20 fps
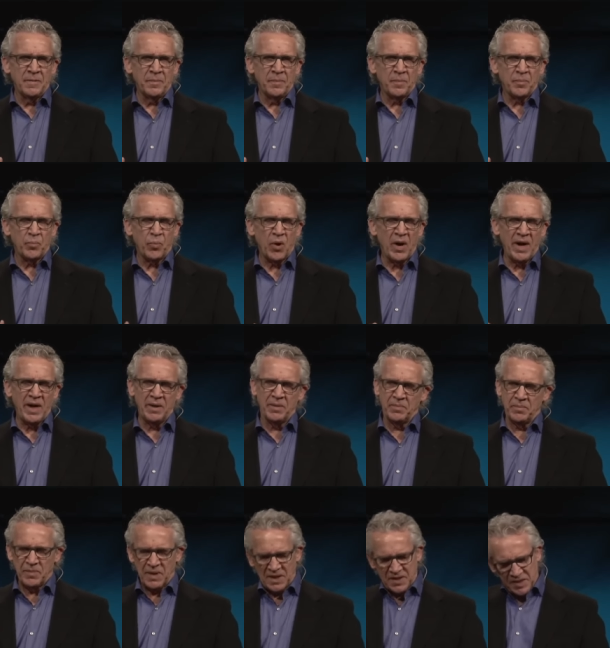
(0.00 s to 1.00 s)
Brian,
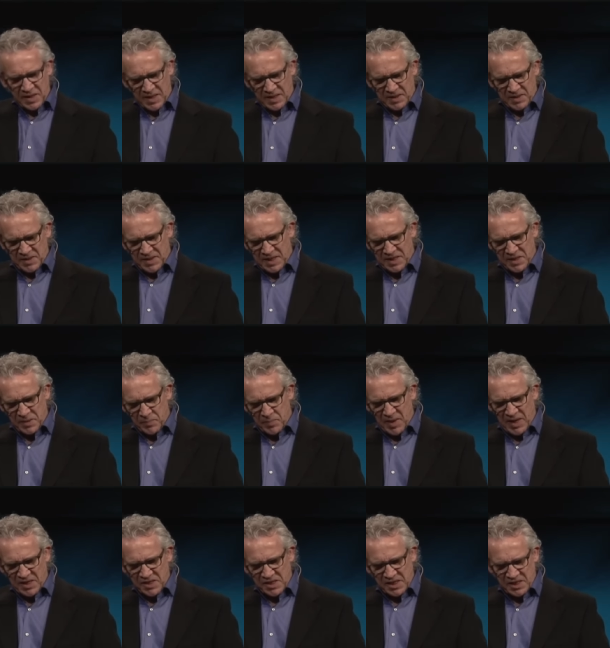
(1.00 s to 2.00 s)
my son, says it
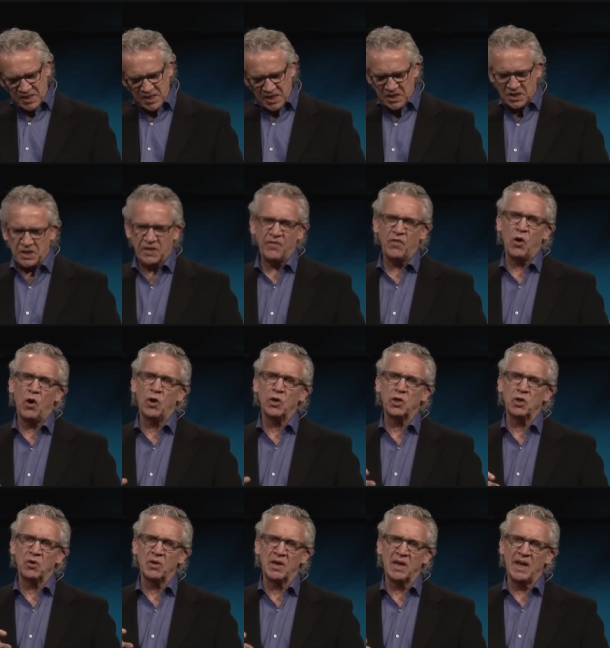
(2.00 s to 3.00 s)
best. He says, if all
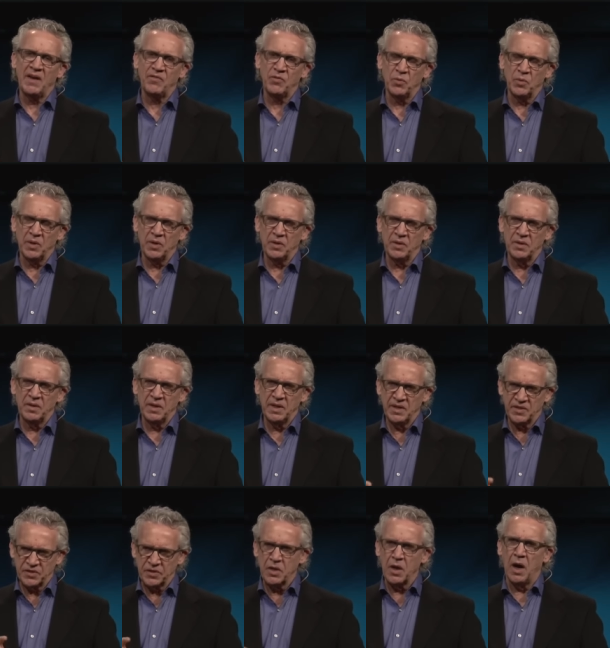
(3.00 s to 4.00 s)
you're left with
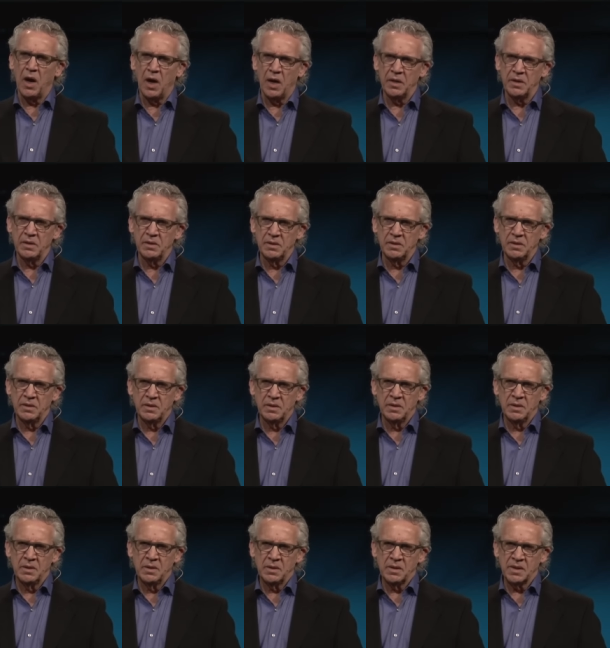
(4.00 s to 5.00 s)
is God,
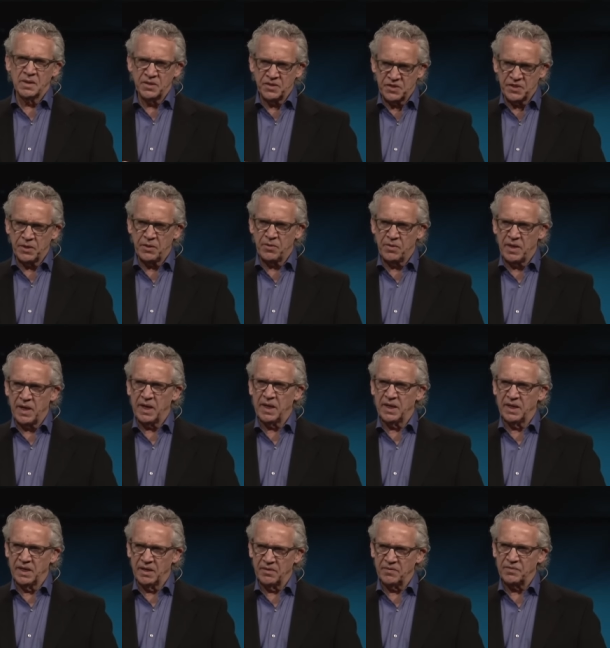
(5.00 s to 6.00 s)
consider that a
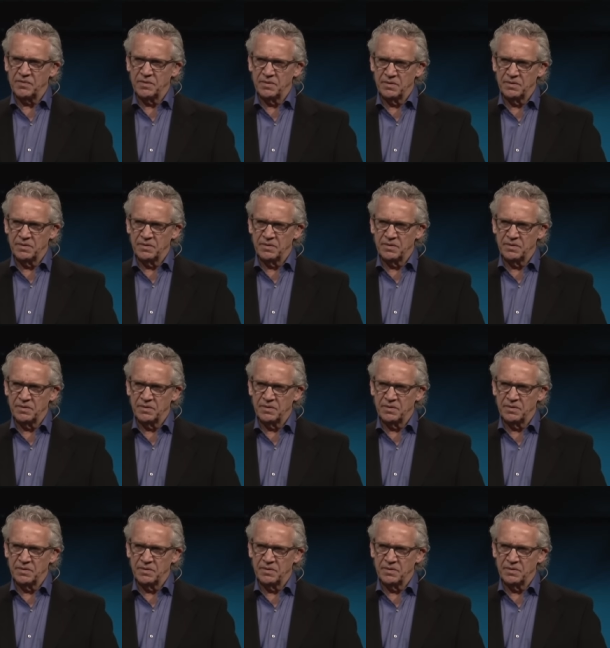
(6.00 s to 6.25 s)
gift.